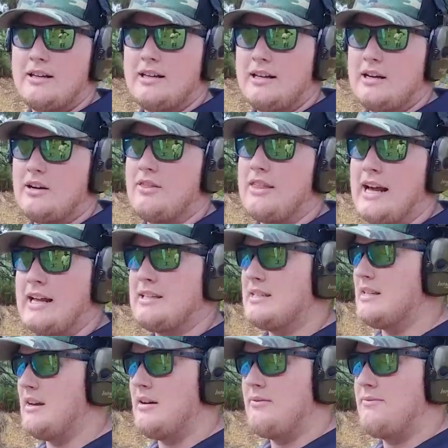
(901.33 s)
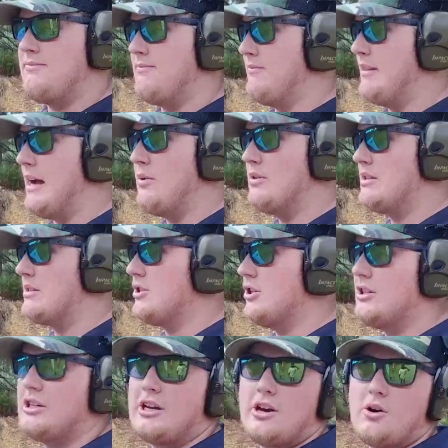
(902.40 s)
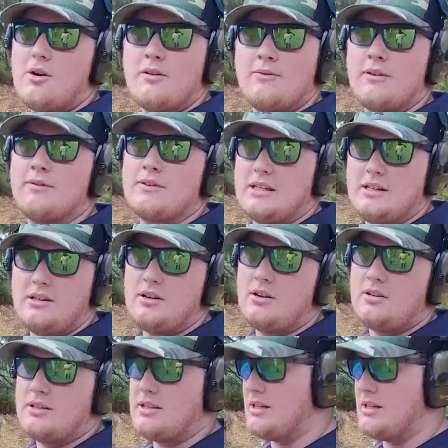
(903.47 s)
in here, that stuff, that was good to go at 15 yards.